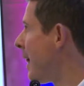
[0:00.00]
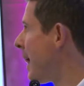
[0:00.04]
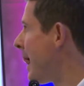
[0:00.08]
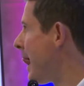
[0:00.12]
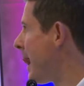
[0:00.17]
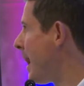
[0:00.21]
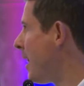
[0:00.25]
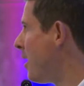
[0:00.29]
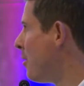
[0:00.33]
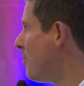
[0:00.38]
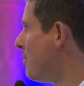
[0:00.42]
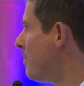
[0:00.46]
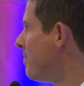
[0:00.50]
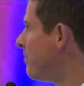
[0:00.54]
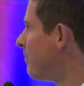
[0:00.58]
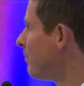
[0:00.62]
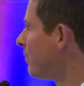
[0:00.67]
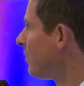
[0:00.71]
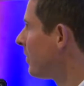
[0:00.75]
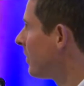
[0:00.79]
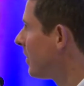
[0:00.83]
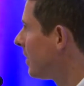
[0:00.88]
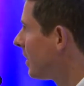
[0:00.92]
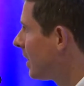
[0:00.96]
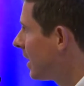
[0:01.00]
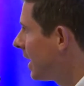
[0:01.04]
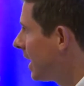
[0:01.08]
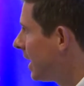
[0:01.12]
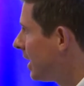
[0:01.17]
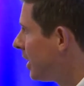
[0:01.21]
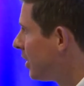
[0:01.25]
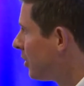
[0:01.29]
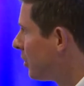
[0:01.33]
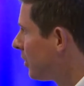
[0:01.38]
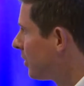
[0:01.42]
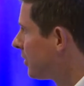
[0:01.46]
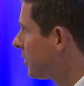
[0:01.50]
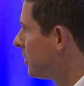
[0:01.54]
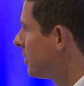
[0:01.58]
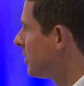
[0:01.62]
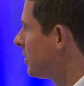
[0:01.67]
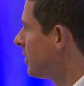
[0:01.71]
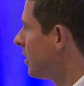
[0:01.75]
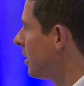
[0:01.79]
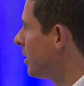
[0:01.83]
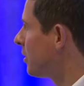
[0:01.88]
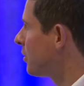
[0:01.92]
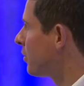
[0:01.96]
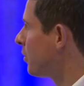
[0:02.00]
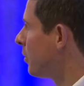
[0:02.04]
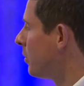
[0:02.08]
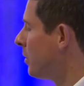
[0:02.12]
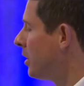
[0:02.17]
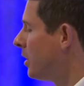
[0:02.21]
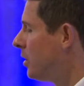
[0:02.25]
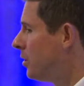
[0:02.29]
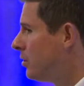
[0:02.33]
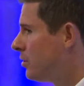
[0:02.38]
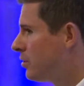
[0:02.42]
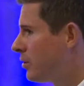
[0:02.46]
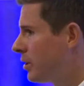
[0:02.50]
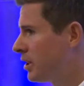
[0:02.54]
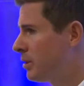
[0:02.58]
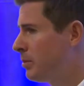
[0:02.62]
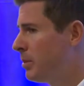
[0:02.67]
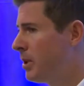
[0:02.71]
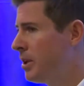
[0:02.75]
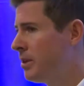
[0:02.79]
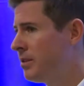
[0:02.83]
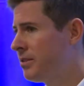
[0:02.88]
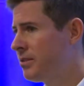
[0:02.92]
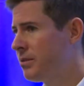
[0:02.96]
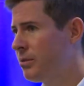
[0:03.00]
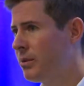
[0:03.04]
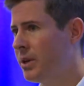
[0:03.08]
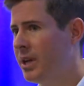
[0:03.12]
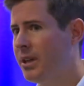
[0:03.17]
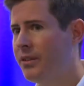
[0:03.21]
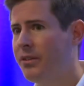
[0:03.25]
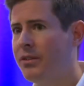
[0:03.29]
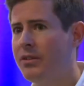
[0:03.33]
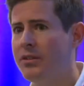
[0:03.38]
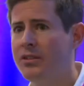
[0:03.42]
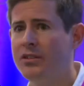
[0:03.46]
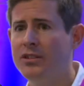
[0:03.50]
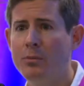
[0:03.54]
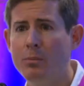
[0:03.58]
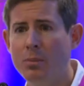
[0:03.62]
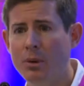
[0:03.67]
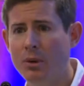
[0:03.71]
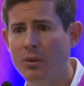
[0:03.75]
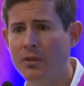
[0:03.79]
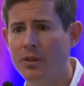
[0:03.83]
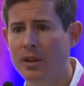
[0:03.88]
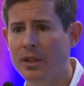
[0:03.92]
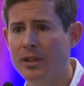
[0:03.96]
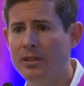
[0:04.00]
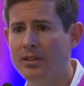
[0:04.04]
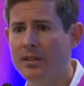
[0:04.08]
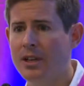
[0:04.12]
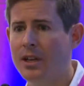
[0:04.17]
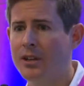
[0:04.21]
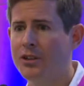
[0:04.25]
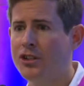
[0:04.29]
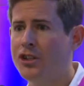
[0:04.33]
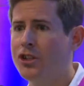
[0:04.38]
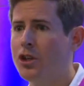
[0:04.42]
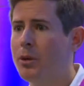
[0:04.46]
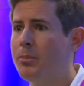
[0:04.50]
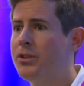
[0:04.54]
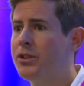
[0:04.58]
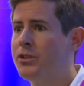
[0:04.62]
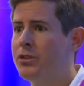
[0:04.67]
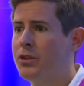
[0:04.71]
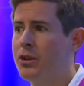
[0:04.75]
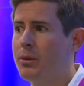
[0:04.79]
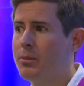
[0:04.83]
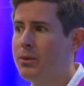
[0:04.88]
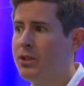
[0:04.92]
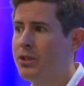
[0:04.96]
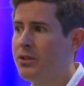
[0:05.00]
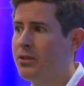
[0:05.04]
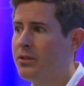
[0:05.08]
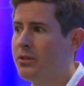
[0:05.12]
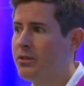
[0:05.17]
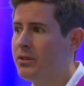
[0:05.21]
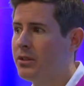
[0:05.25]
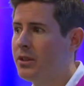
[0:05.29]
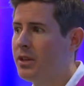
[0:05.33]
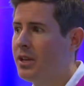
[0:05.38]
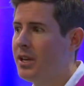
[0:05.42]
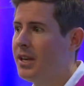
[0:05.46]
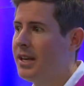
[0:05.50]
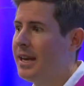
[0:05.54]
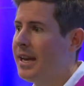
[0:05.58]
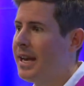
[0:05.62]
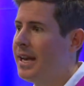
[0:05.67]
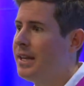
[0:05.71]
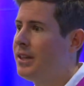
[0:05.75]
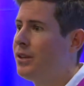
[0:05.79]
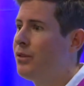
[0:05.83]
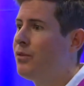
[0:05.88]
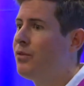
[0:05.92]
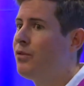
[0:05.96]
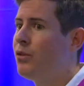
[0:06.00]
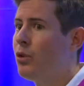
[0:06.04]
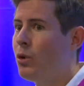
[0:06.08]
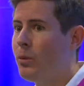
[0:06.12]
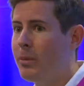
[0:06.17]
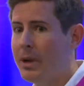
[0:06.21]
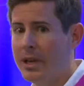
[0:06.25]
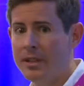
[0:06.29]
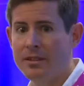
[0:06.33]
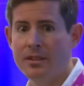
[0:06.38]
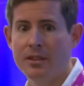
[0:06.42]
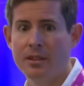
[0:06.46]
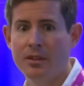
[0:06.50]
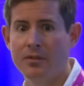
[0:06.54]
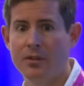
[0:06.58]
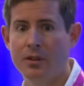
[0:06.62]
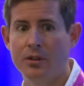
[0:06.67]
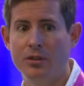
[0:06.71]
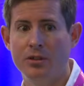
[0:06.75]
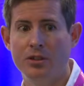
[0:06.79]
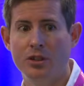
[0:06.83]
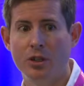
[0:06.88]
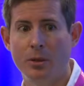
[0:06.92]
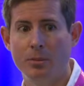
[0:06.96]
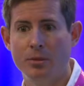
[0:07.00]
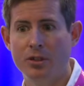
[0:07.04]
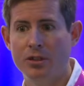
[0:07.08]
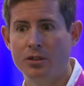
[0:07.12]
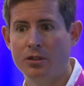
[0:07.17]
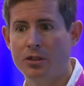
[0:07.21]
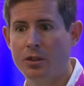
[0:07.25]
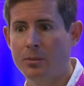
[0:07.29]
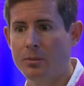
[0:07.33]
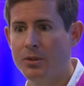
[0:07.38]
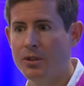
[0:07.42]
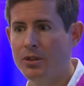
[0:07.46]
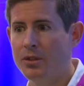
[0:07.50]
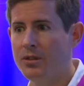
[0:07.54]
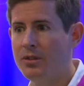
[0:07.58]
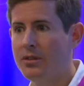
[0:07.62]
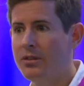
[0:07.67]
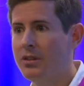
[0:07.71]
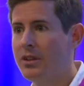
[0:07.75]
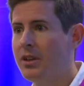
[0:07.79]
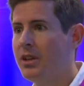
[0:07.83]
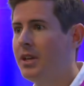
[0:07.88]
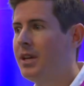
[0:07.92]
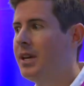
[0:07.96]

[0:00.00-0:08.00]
And it also starts from the user experience around simple things like job descriptions and the formatting of those job descriptions.